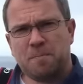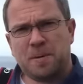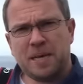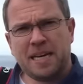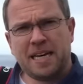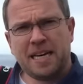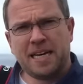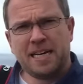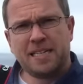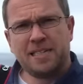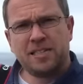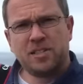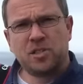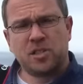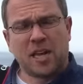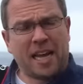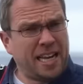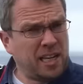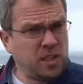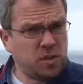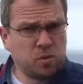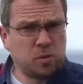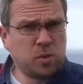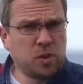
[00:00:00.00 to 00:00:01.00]

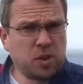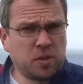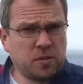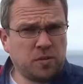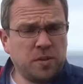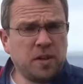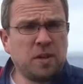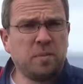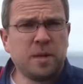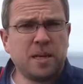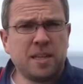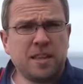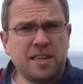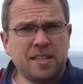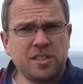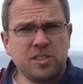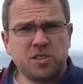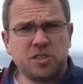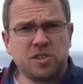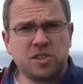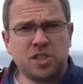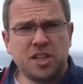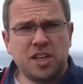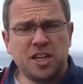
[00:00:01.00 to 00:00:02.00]
because as we're filming
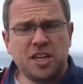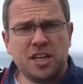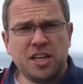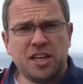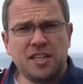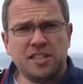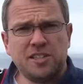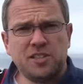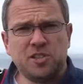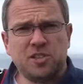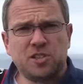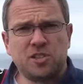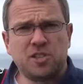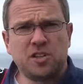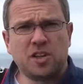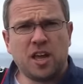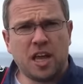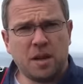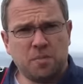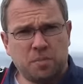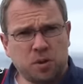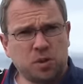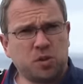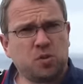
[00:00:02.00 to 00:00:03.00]
this, it is
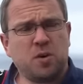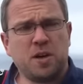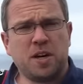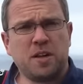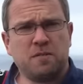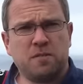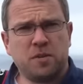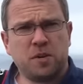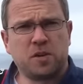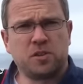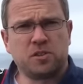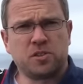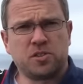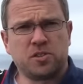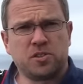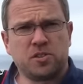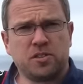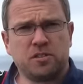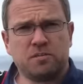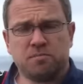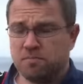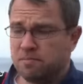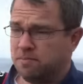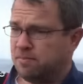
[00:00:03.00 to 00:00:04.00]
April
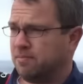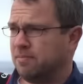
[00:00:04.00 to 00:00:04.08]
twenty-first.